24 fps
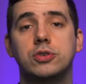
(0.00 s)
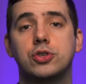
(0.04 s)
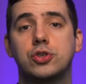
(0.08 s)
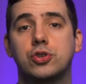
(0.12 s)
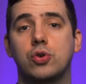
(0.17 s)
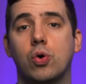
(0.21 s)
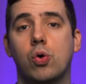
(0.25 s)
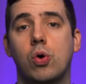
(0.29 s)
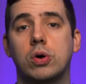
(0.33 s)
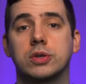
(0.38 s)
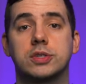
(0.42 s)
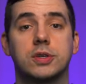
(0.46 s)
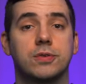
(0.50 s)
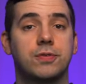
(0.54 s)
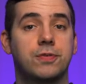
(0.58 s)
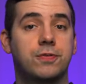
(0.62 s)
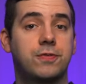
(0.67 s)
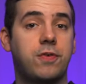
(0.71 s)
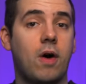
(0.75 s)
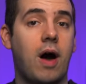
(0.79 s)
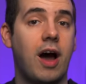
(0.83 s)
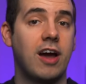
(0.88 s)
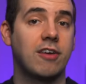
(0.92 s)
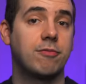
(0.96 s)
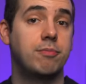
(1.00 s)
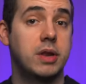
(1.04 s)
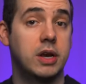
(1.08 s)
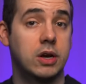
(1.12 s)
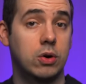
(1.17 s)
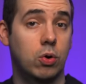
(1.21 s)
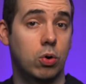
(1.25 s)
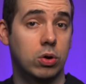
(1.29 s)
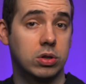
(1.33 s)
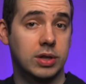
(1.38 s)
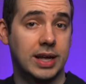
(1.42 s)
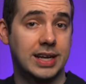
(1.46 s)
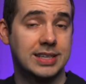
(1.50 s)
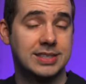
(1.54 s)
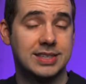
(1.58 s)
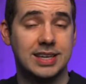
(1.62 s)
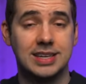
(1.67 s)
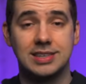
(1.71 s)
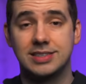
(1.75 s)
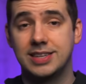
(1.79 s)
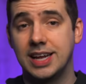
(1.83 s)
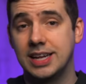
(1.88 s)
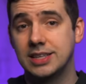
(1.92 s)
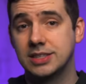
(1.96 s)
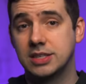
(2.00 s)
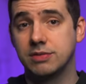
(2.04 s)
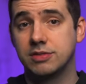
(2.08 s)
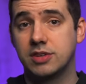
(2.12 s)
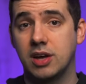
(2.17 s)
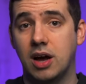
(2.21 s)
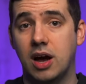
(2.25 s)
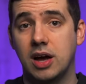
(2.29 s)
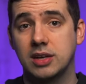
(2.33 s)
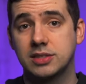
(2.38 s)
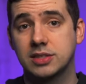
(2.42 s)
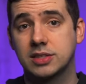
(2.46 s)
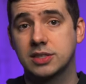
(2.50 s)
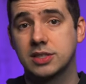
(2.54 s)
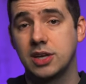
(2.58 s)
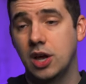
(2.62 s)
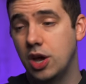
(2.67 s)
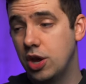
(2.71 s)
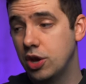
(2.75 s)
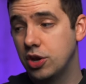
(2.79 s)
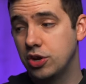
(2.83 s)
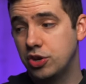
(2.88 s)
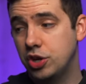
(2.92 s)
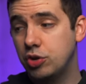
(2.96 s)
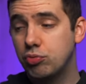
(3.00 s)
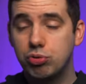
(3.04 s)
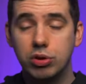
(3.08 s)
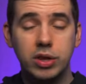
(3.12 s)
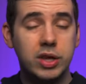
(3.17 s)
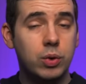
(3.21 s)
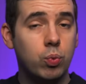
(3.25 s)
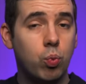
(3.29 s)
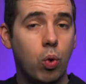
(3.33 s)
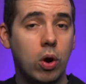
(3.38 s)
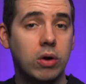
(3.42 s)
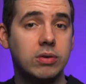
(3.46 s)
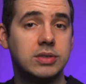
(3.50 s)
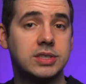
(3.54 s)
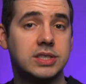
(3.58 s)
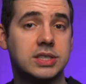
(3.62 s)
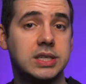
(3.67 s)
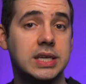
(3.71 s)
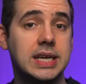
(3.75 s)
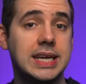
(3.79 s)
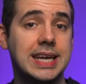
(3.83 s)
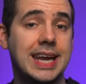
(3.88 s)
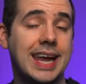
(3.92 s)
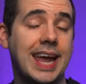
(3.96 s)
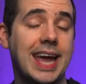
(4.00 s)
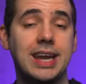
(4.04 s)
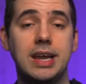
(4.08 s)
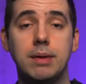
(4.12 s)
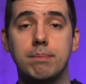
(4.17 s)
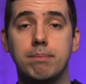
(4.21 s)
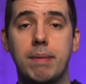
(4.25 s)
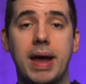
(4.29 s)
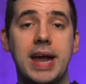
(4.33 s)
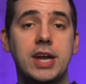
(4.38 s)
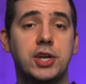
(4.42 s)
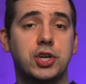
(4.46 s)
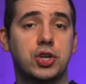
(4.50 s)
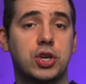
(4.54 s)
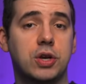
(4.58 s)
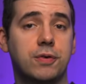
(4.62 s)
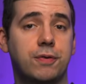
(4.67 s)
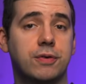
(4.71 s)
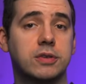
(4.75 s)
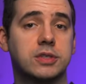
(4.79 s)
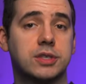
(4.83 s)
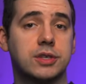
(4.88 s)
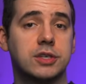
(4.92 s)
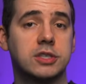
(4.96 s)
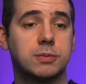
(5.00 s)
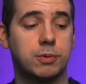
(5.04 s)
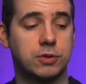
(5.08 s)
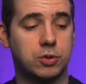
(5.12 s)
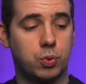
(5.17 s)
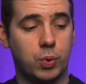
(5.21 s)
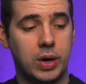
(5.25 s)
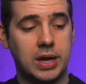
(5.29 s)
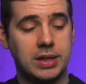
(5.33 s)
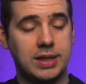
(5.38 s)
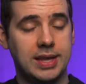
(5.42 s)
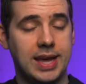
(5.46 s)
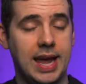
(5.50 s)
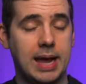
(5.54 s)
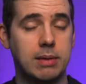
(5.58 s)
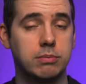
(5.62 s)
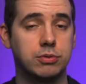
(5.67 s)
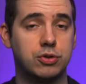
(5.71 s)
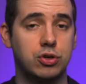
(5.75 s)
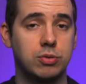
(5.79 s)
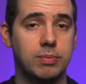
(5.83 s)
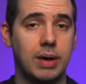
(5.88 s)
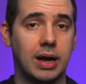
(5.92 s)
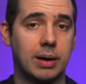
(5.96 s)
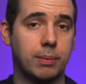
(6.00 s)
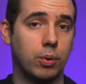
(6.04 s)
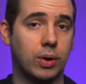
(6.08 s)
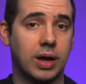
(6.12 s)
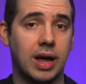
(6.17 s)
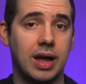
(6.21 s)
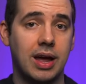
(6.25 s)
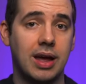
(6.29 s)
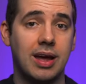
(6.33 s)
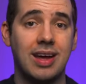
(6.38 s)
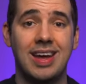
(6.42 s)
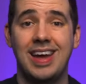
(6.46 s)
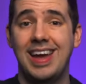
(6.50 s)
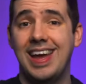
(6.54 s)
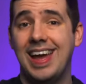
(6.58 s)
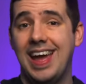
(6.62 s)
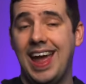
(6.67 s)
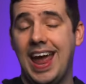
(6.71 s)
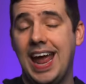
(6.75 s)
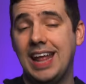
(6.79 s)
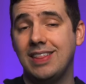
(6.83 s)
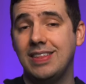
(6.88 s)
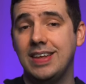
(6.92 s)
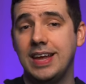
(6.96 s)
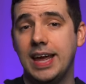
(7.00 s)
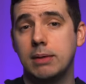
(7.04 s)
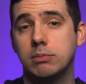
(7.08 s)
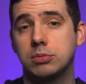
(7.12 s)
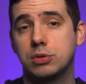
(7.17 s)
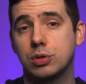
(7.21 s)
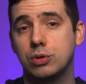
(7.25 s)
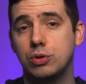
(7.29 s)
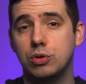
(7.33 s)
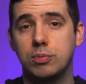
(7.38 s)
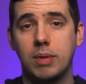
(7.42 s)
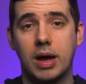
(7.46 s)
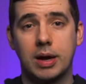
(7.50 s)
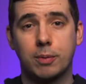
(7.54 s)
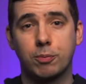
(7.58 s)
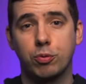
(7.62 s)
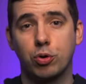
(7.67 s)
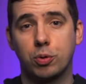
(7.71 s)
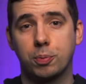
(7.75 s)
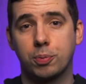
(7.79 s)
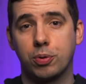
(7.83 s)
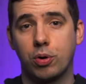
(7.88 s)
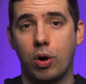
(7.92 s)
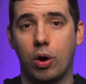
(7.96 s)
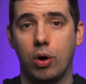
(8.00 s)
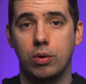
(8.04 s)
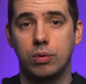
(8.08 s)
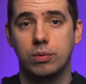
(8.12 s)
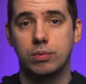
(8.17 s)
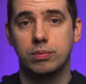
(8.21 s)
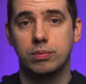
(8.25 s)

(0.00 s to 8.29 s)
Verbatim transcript: short, five minute or less intensive tasks, you really won't see any major differences between the M2 MacBook Air and the M2 MacBook Pro.